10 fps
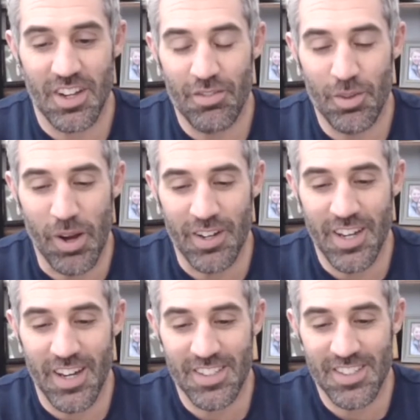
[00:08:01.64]
of the
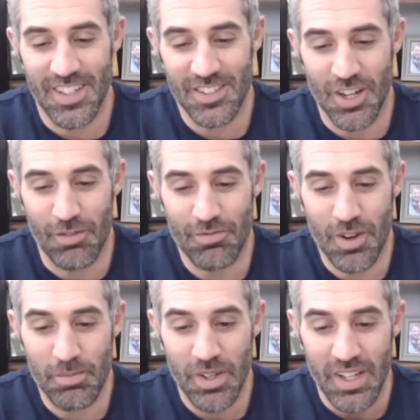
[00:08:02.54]
podcast has come
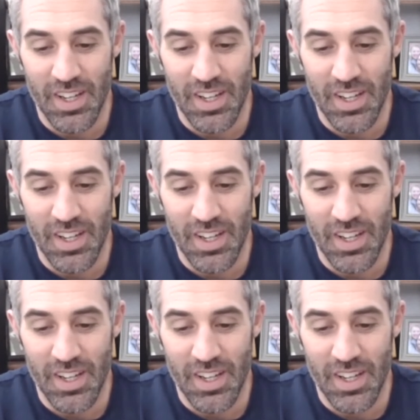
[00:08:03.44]
from,